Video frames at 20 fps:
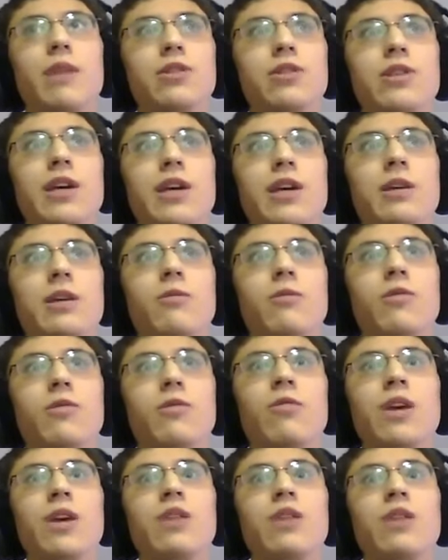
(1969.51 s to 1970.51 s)
Just like the
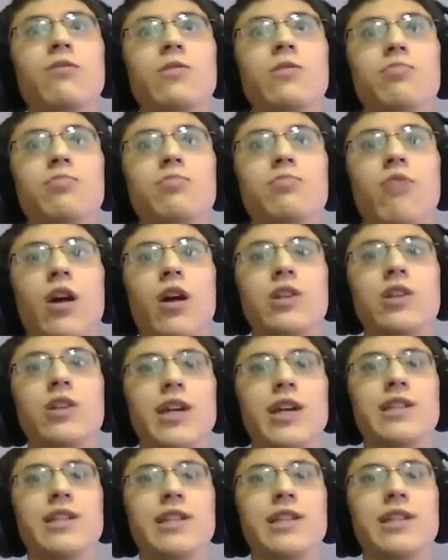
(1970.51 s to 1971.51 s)
Wii U was
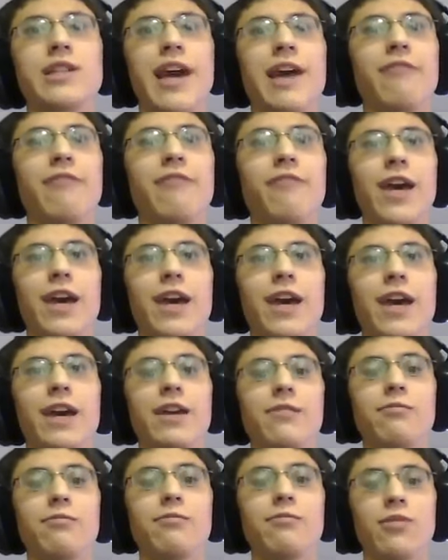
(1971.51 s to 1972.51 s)
Project
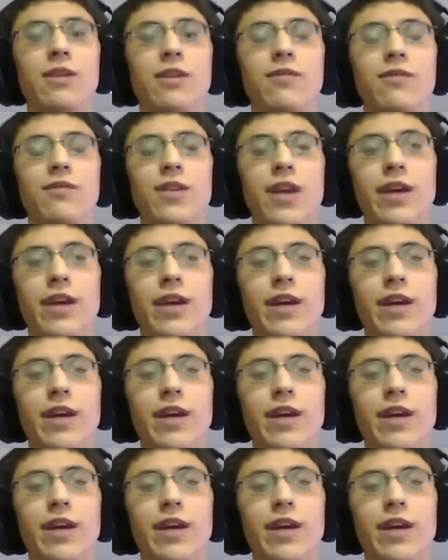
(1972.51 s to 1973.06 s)
Cafe, wherever that.